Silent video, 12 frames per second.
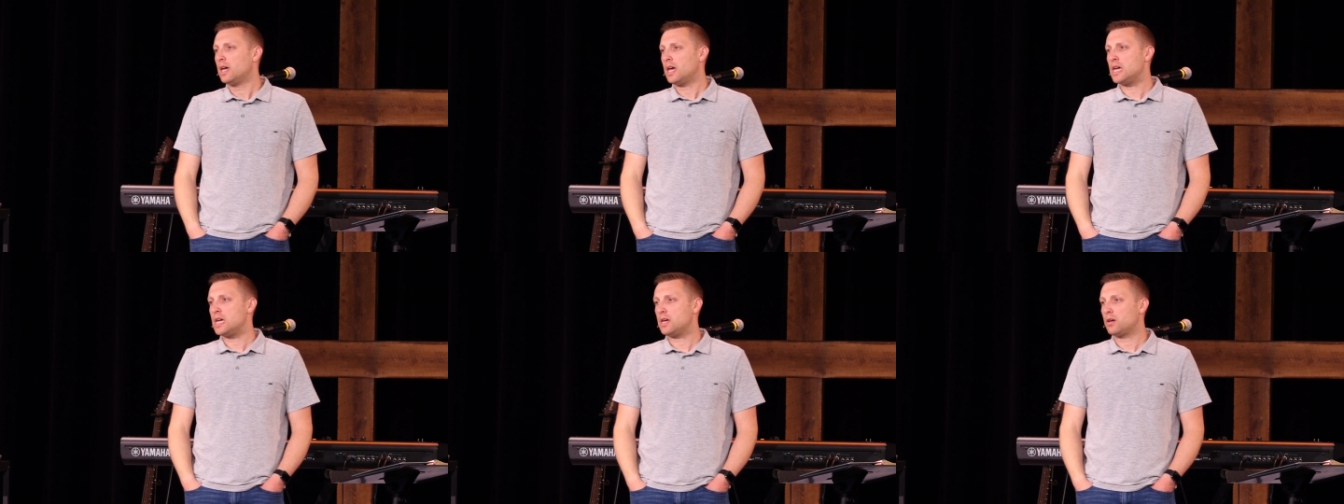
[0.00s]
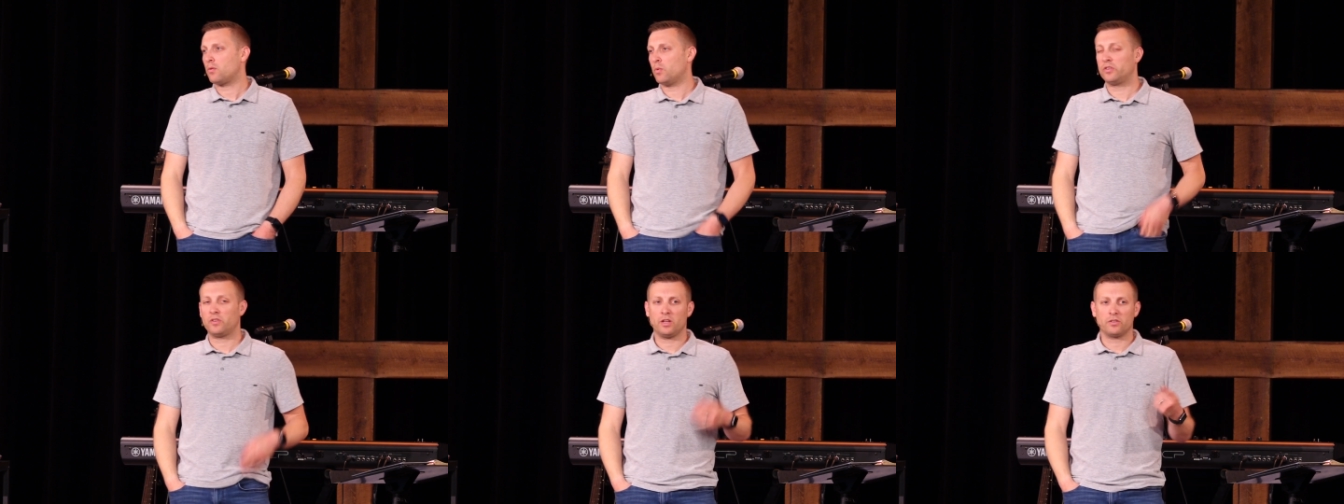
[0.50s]
He
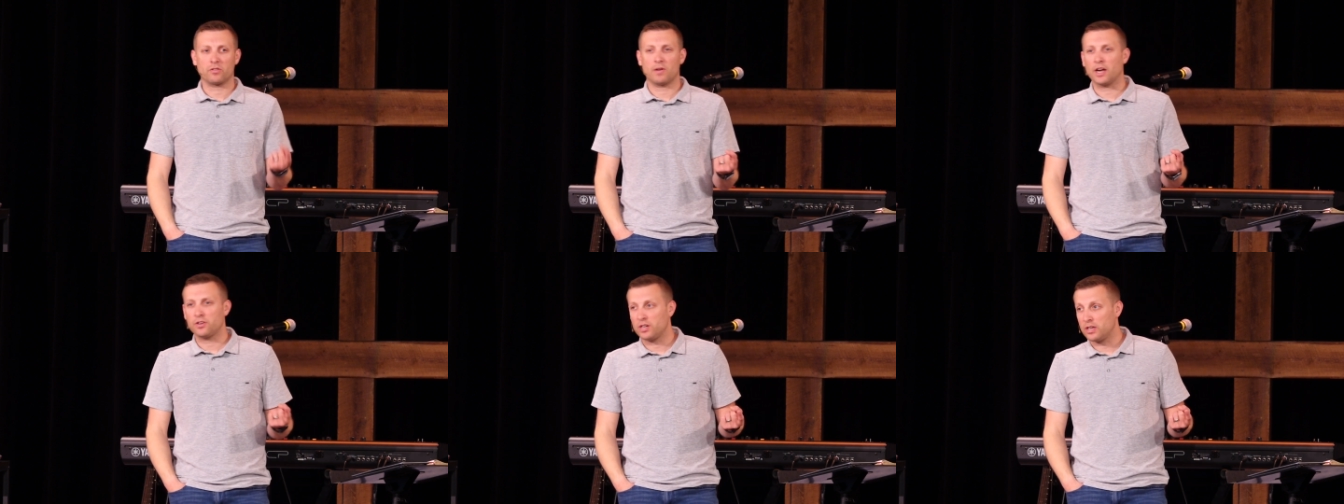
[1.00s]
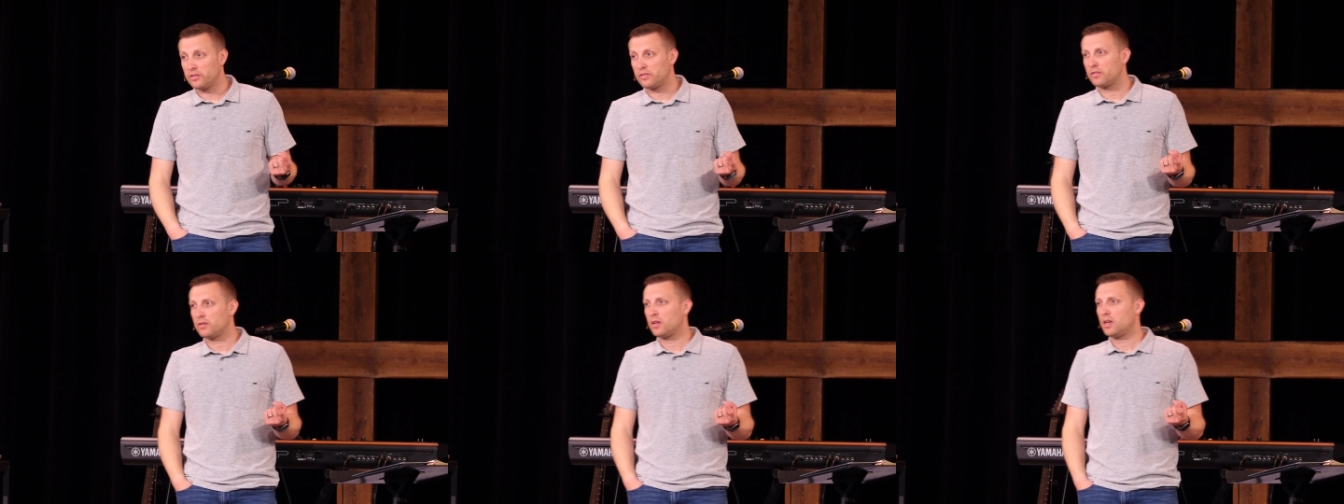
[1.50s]
was an
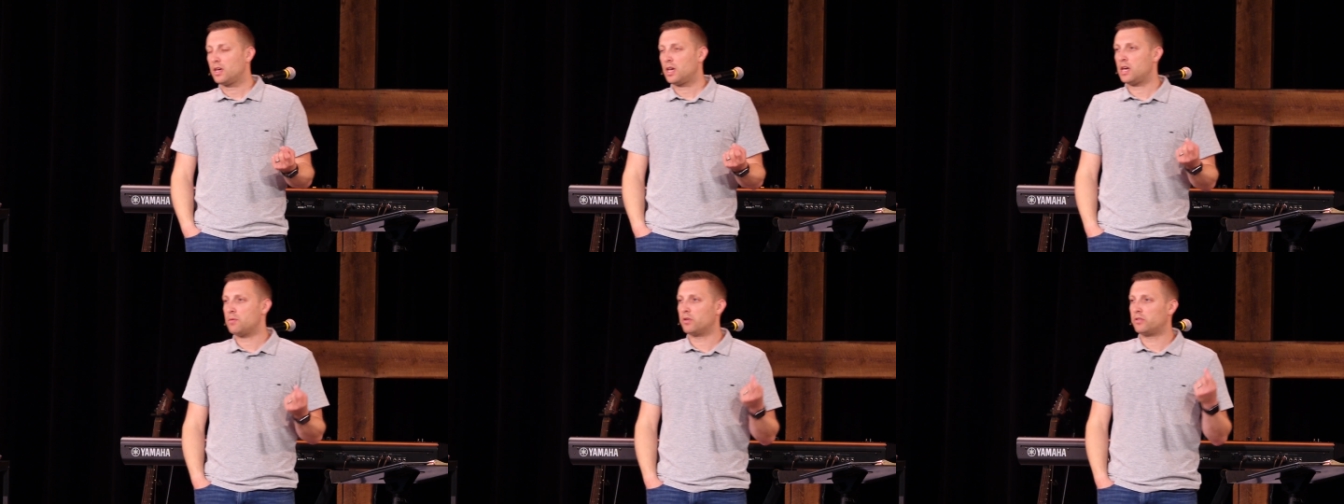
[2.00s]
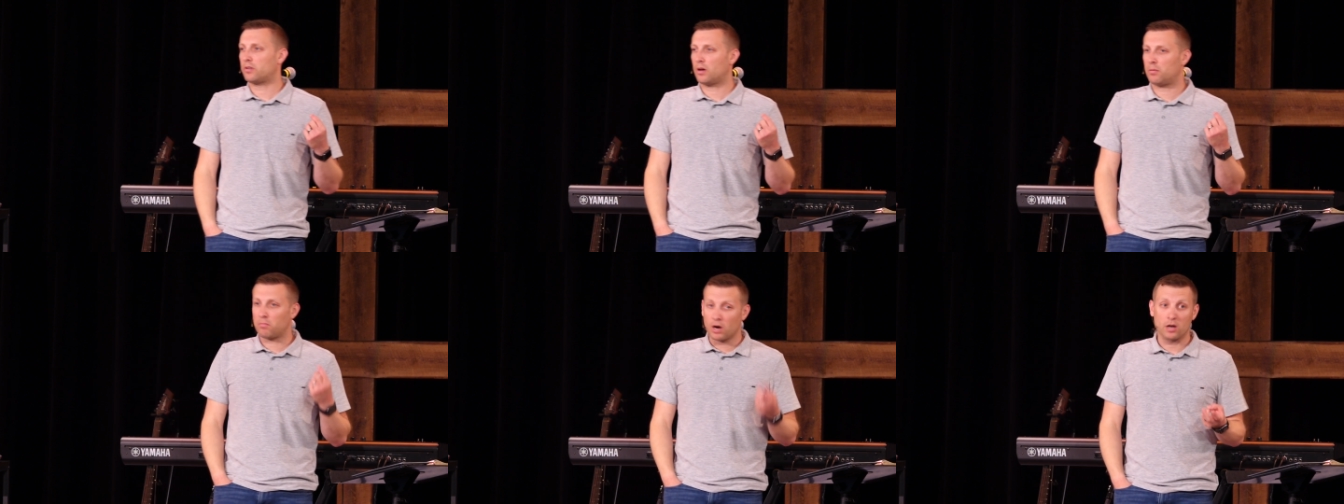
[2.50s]
insurrectionist, he was
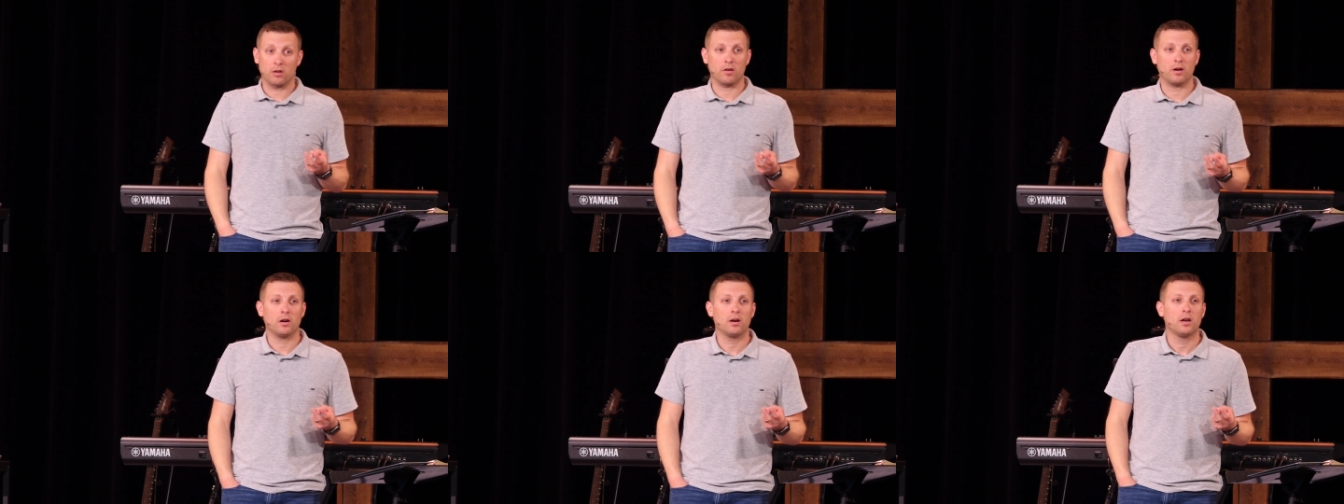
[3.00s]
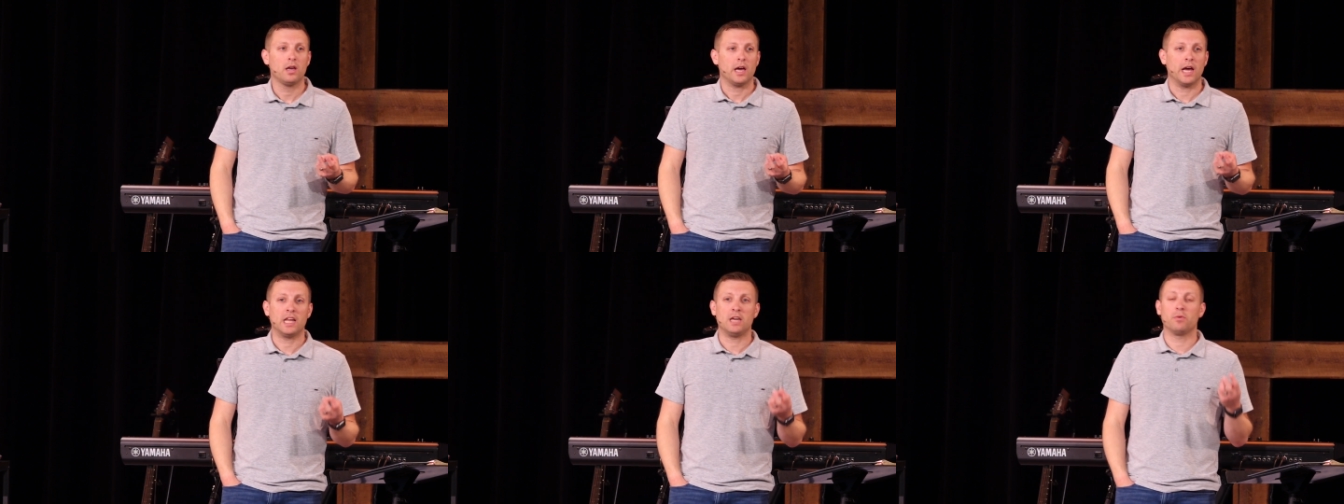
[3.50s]
a murderer,
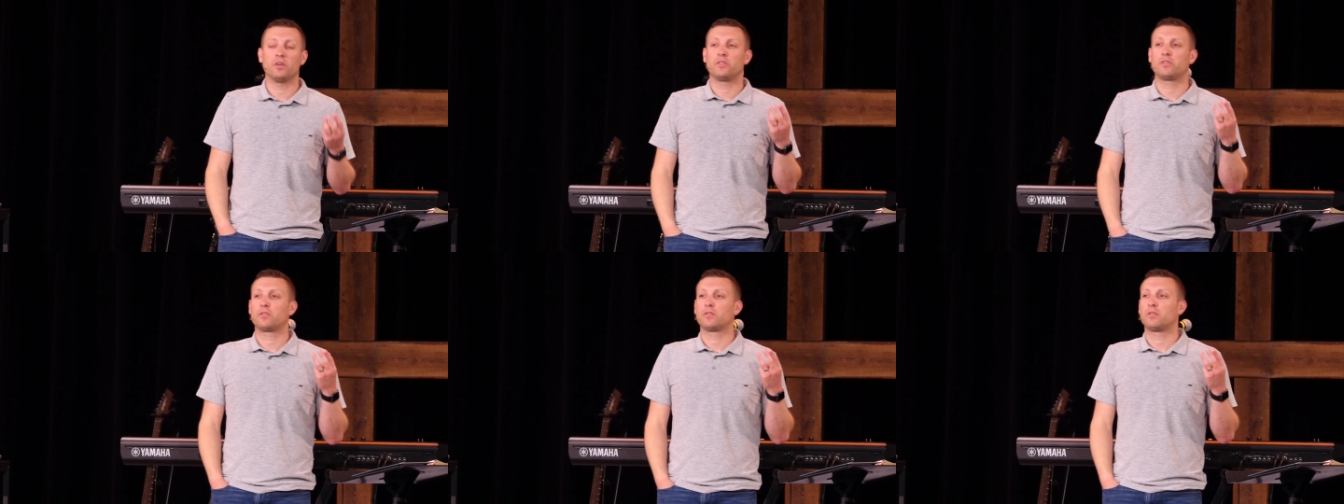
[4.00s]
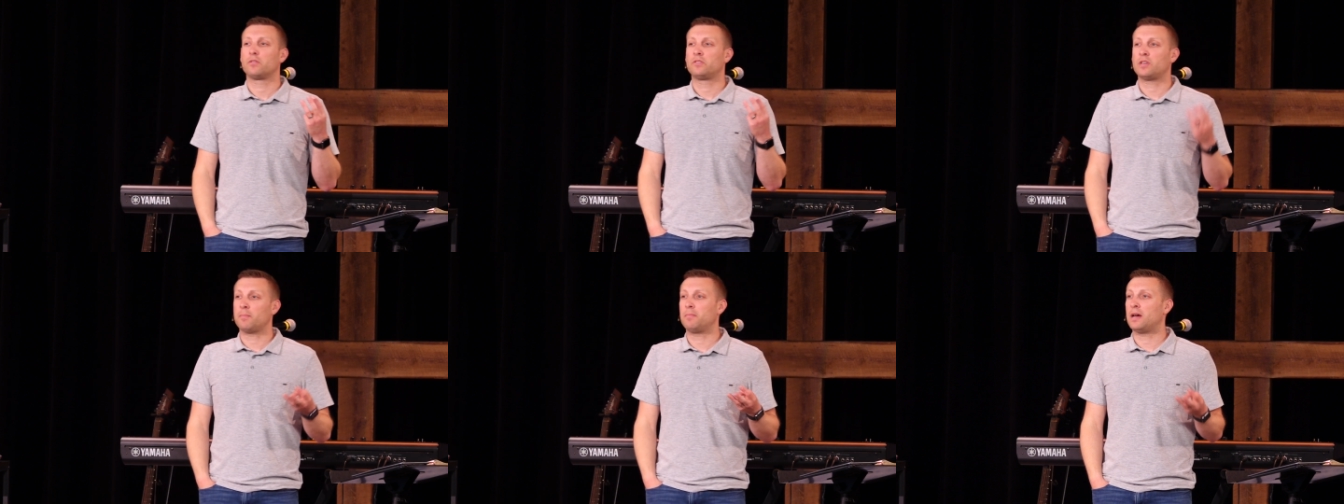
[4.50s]
and he was
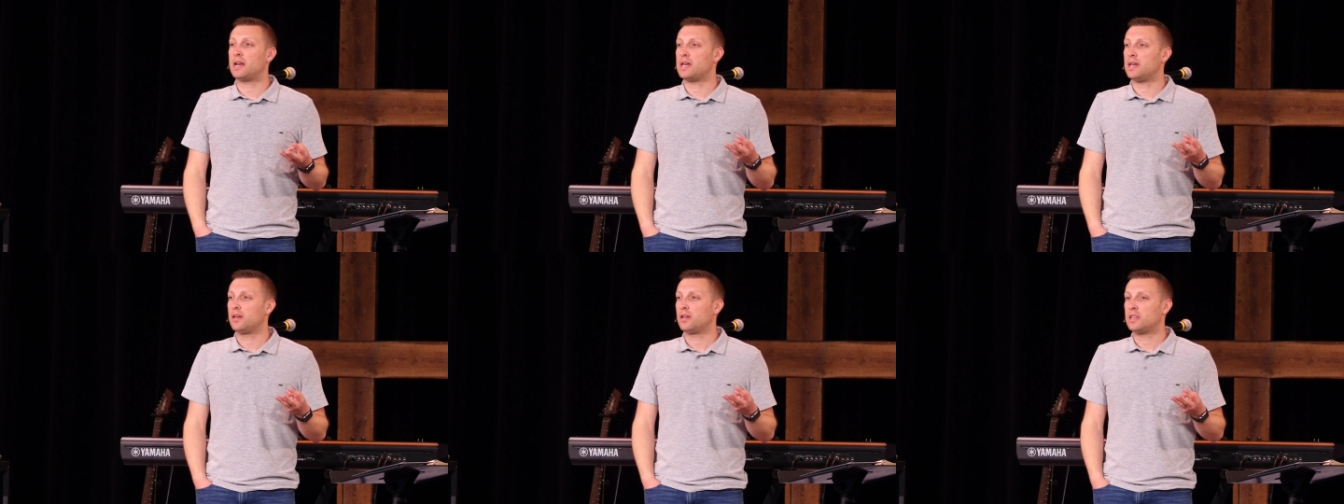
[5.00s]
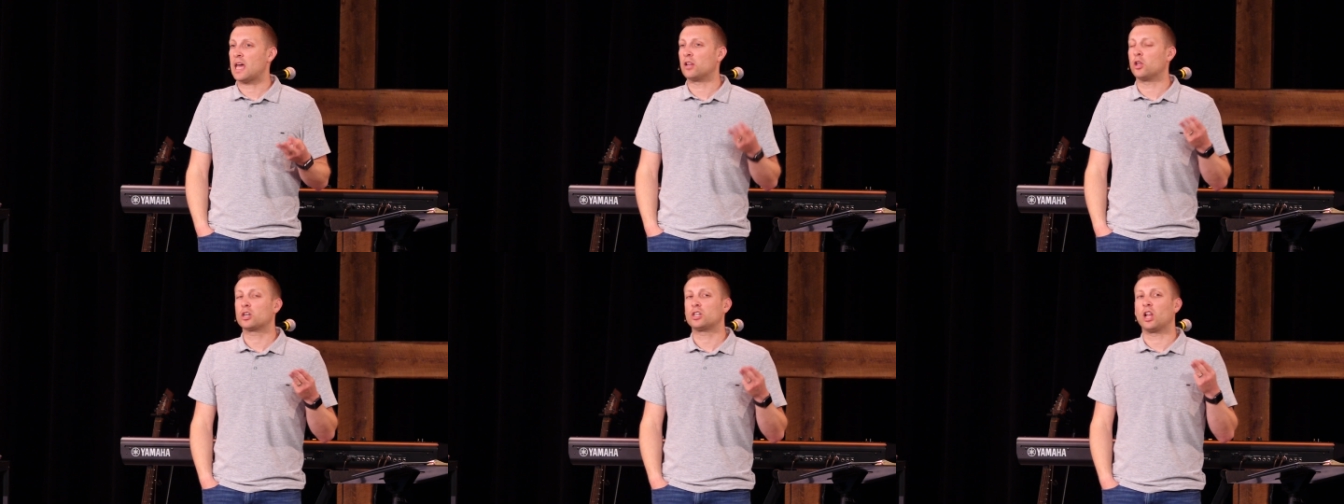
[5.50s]
somebody that
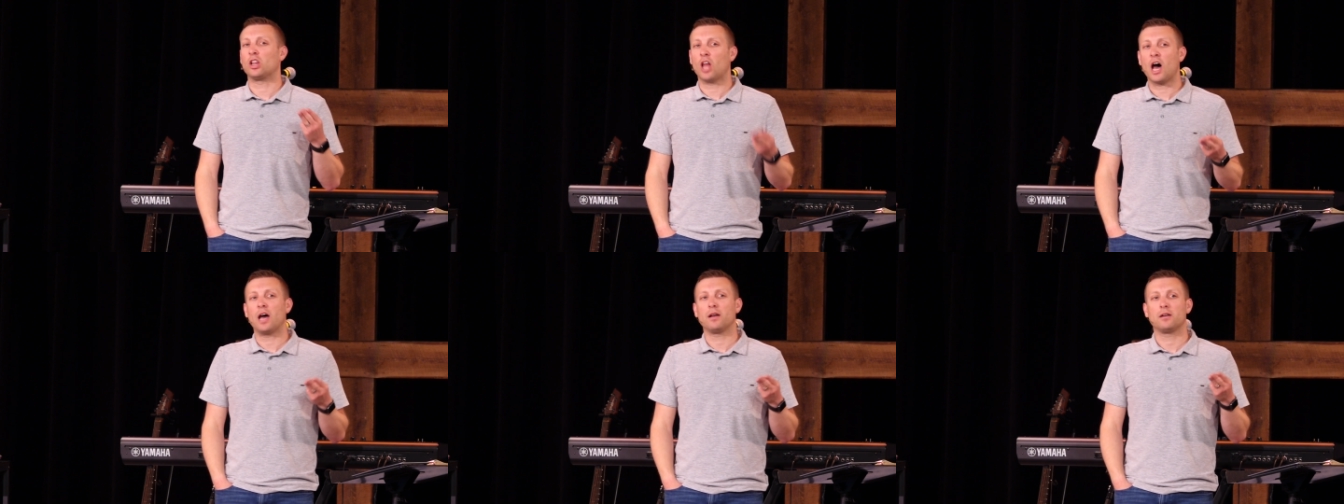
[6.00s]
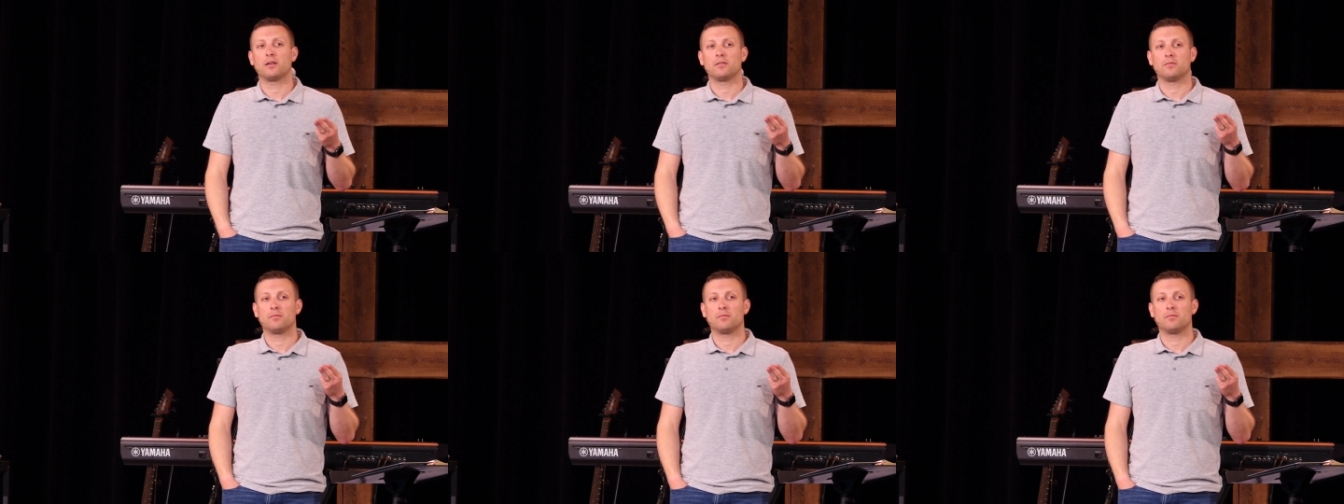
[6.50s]
looked a lot